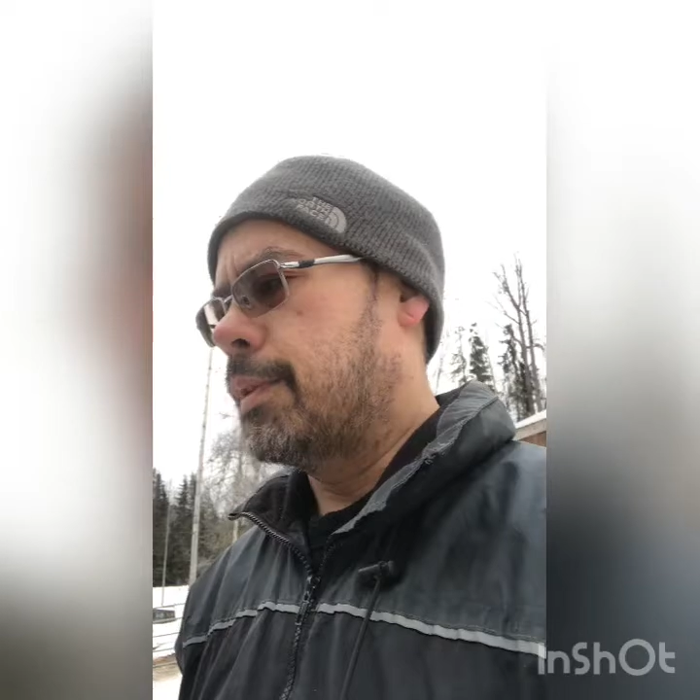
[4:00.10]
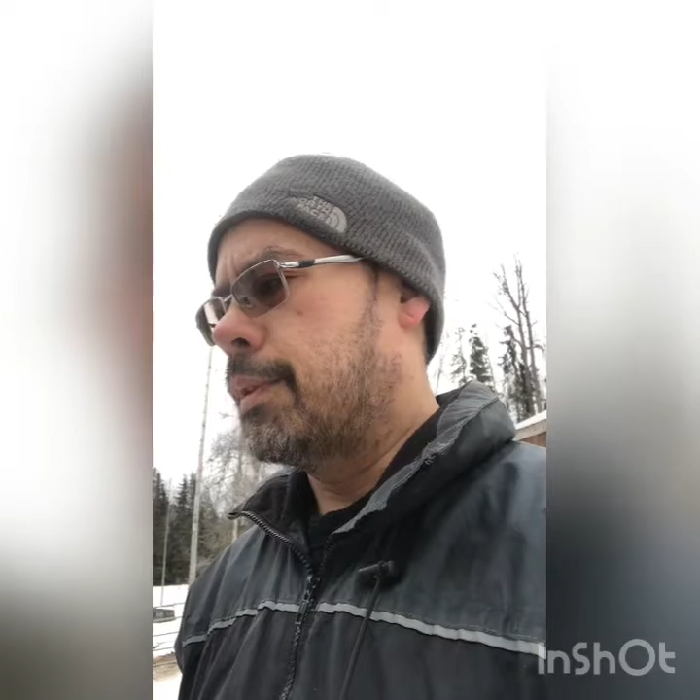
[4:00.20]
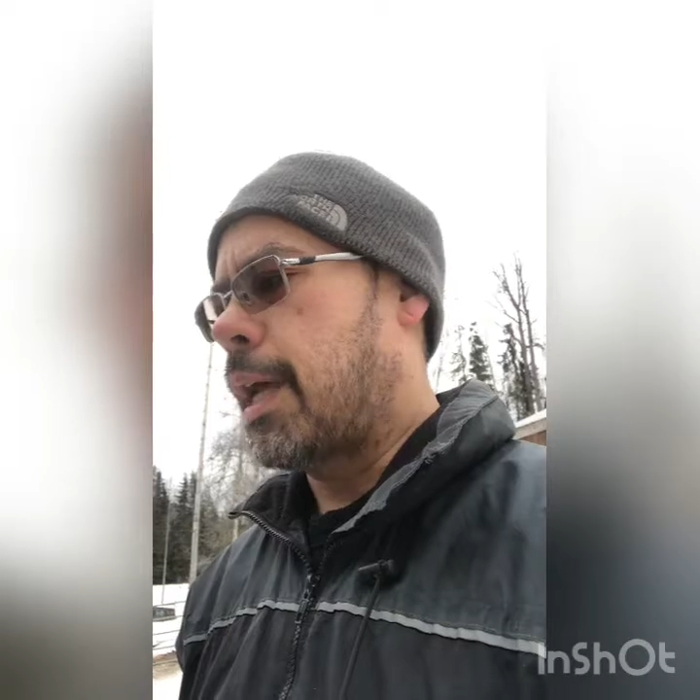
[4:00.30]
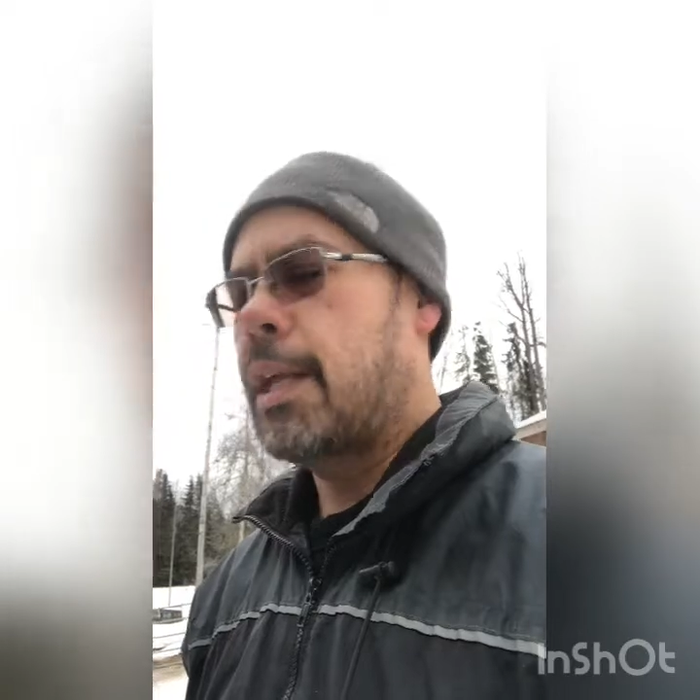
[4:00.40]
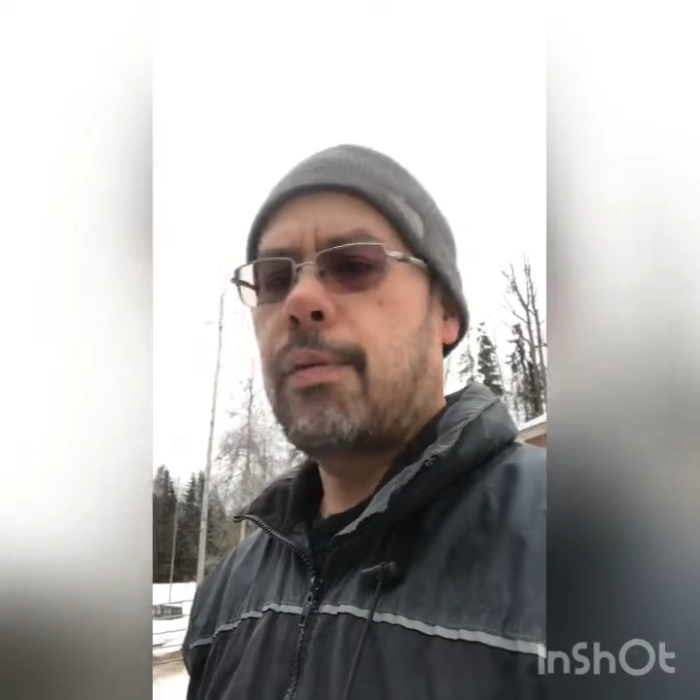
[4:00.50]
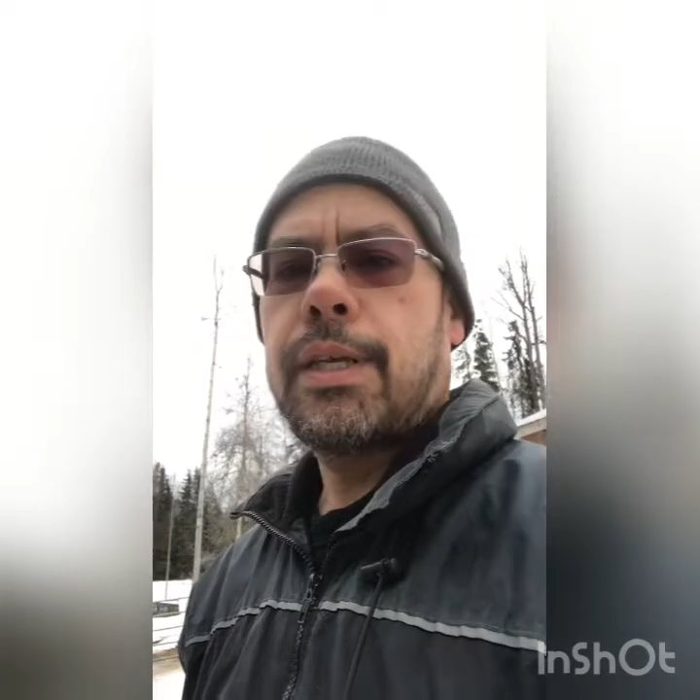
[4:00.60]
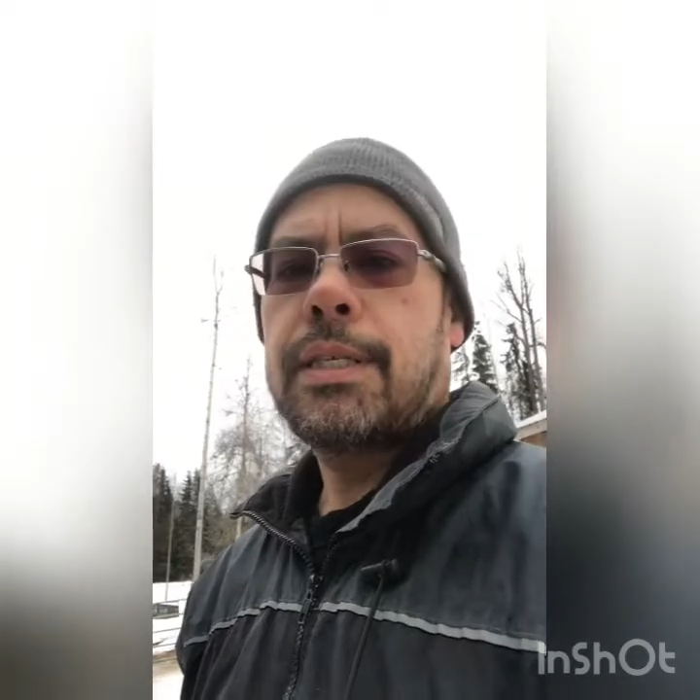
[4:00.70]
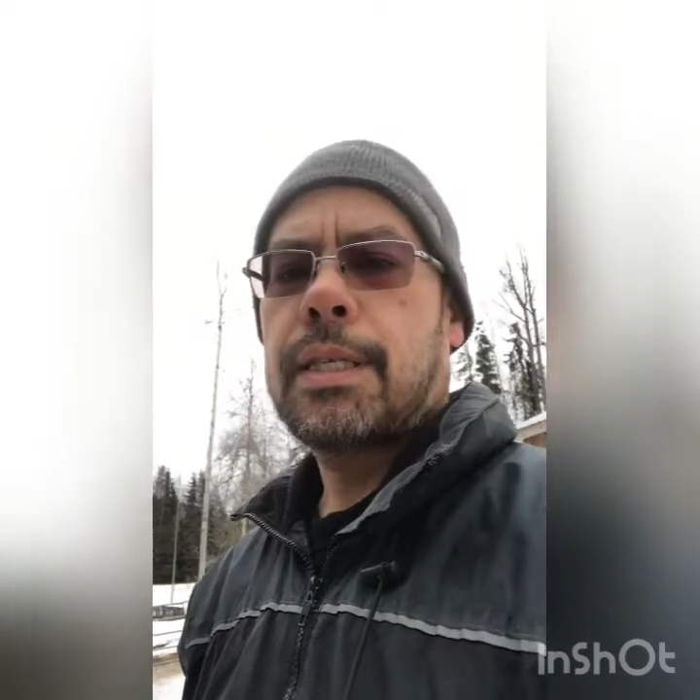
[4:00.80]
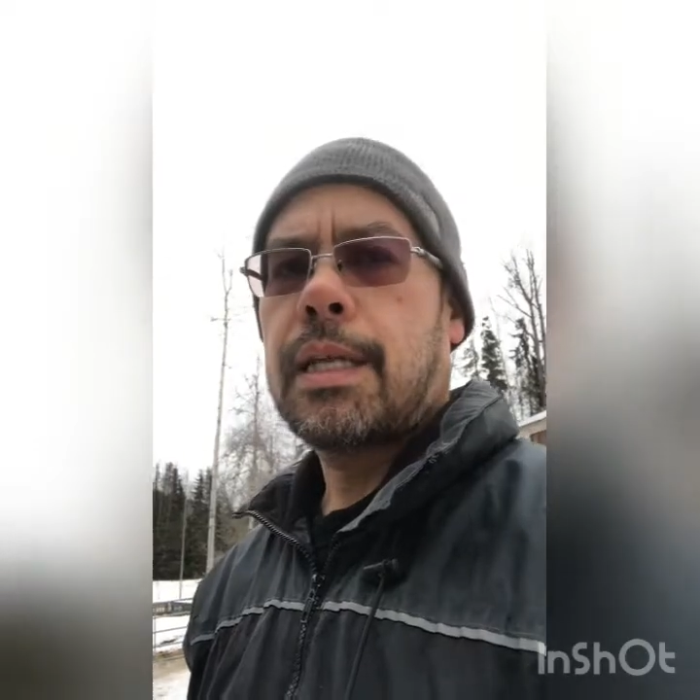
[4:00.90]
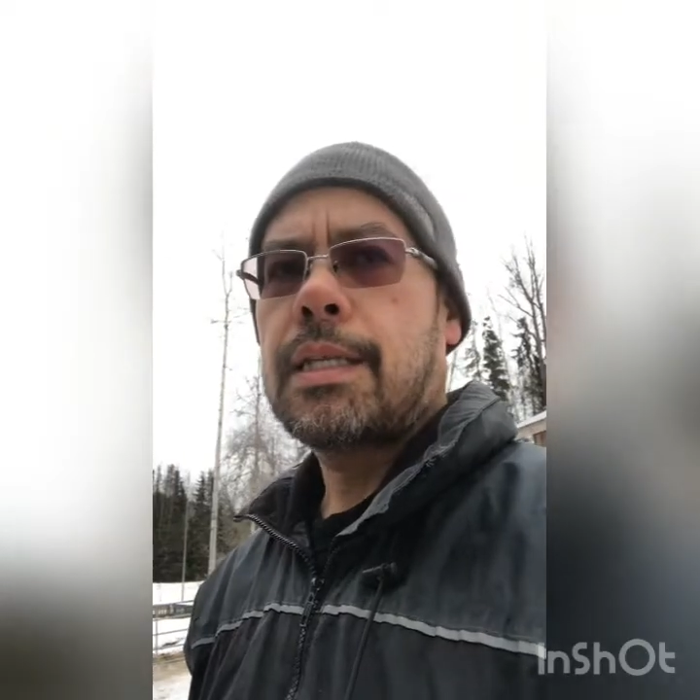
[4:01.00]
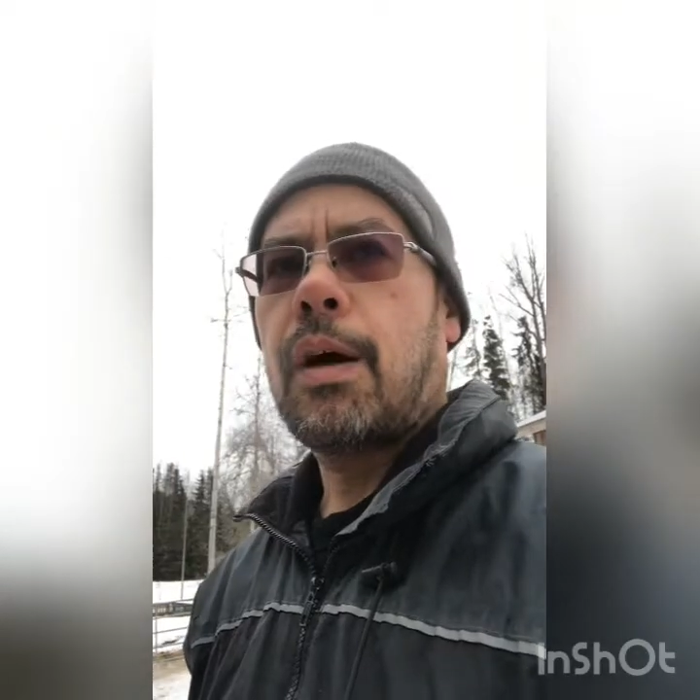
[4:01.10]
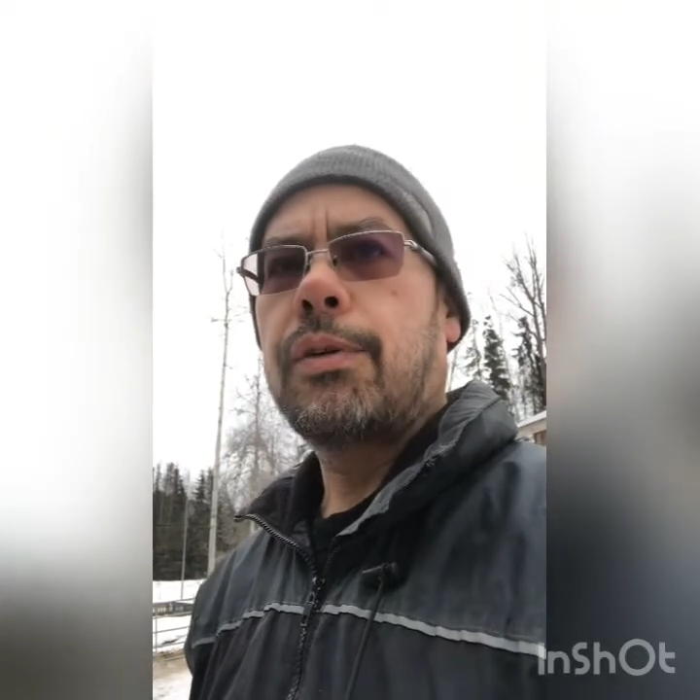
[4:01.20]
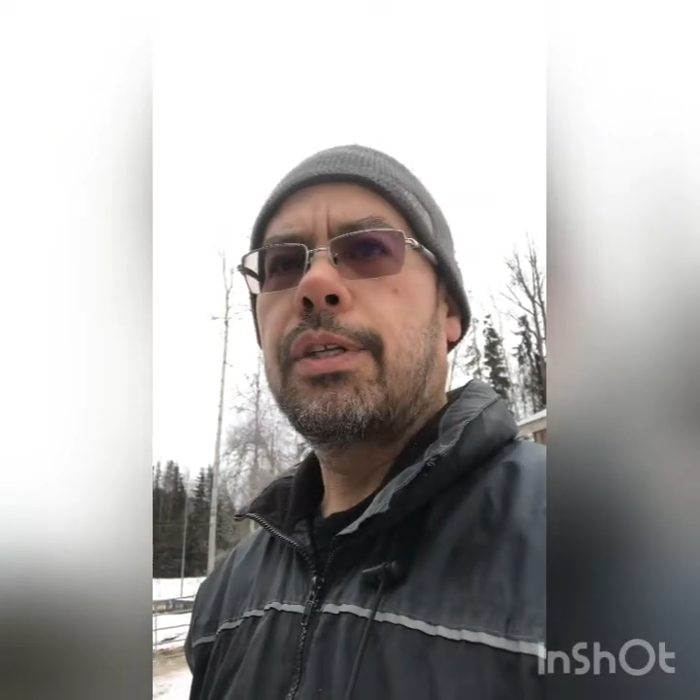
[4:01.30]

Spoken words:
anyways, that's how we